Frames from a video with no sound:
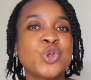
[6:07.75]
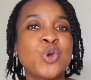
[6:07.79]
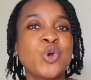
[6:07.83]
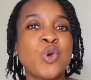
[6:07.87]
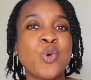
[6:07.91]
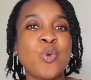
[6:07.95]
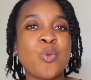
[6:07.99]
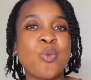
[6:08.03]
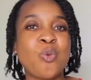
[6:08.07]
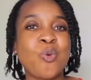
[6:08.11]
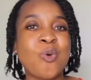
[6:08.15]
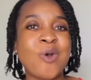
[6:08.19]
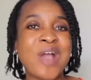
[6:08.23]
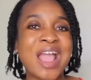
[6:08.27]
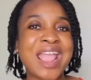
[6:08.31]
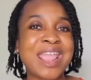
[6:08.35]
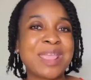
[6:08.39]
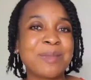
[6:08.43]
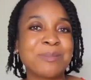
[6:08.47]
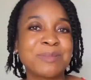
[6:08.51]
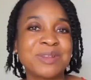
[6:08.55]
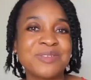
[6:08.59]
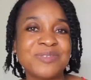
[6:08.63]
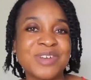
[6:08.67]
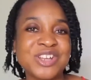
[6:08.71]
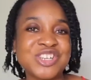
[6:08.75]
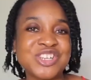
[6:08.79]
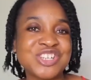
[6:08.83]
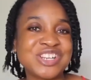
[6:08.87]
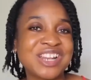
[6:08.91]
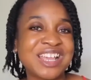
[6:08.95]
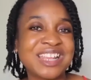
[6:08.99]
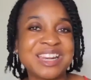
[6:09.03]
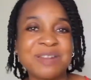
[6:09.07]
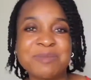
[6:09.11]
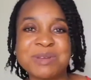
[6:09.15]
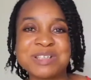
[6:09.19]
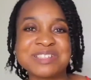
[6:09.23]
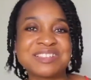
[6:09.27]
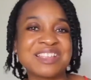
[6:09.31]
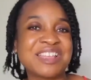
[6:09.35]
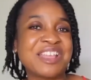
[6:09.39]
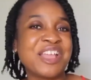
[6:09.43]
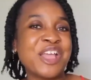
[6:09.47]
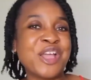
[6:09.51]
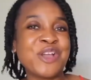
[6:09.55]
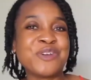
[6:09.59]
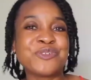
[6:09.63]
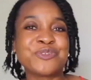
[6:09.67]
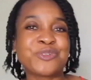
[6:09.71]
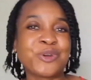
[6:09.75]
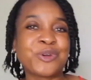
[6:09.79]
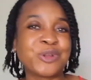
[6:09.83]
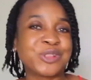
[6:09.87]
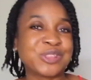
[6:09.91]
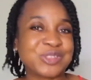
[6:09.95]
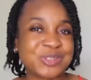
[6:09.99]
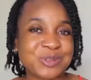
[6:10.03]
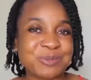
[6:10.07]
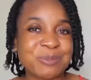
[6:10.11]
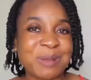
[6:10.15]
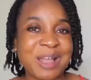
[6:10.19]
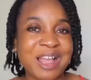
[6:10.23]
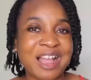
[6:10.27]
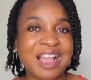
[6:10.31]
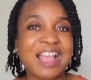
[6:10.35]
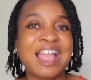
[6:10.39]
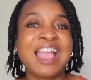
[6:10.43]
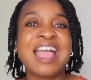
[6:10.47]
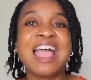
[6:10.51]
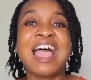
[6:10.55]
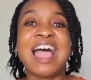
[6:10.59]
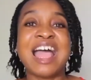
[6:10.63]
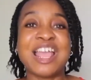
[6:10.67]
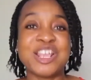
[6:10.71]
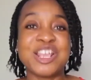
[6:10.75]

you don't wipe the body like they must say front to back.